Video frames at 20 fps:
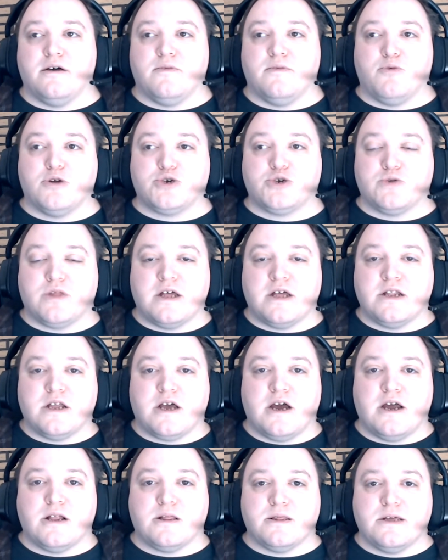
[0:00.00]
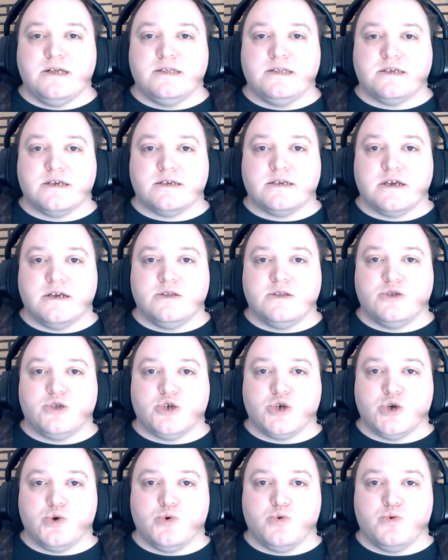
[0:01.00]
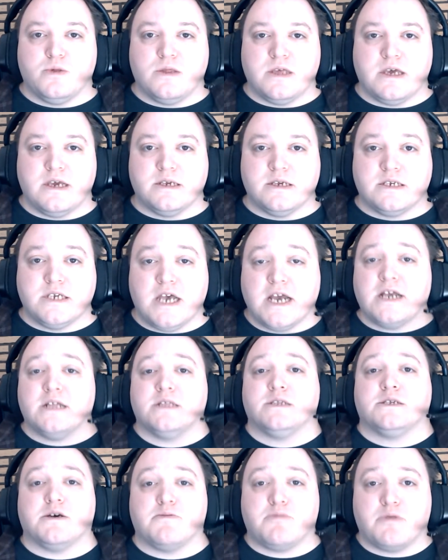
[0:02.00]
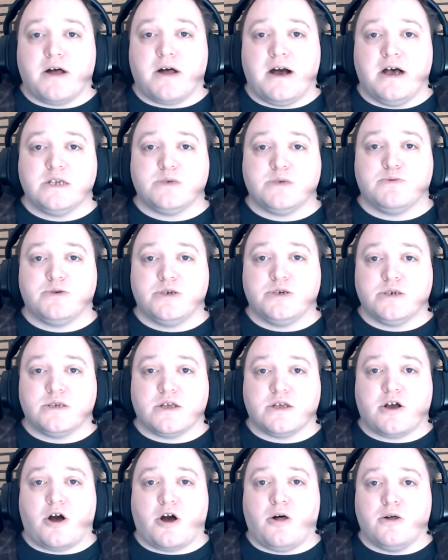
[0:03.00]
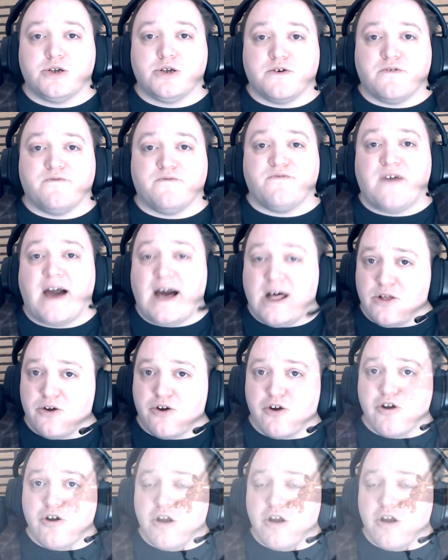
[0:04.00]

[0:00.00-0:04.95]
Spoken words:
Which then kind of leads us into the second subclass, which is the College of Valor,